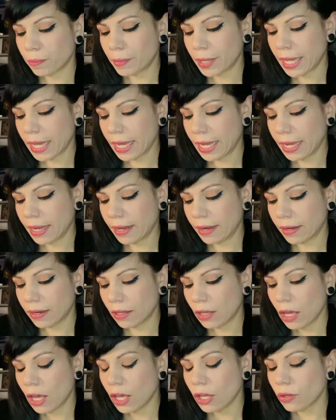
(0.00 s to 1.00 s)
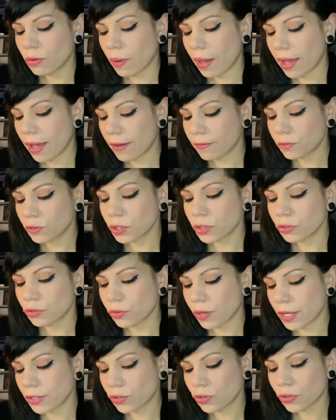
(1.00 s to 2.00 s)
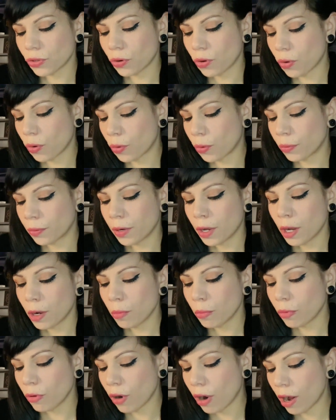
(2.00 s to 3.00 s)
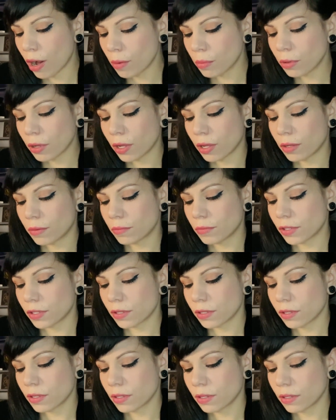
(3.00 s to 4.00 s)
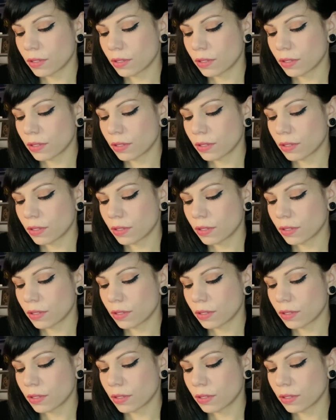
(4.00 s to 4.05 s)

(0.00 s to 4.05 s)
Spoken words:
pain. You have to address your own problems.